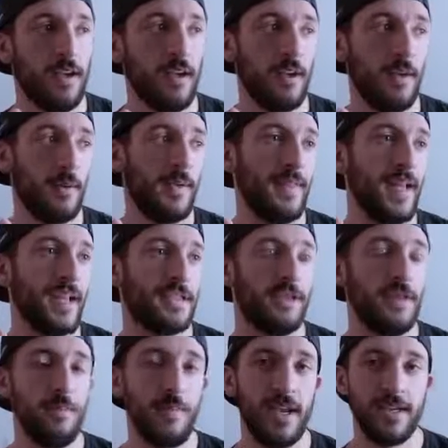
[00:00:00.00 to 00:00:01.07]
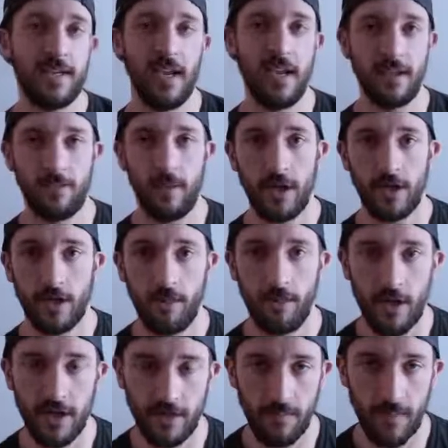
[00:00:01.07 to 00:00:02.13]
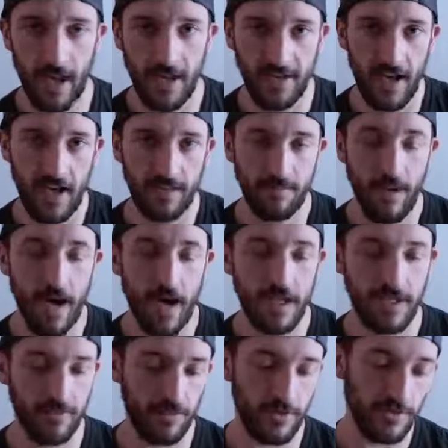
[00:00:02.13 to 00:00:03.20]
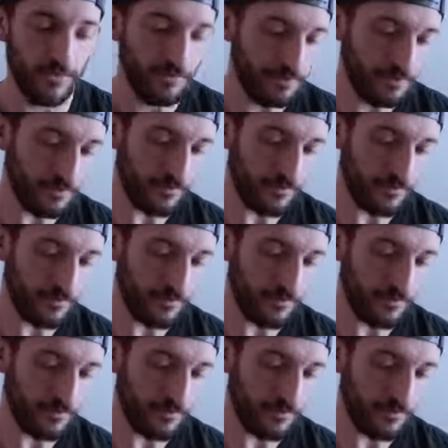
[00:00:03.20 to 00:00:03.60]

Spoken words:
and that's to maintain as much muscle mass as possible.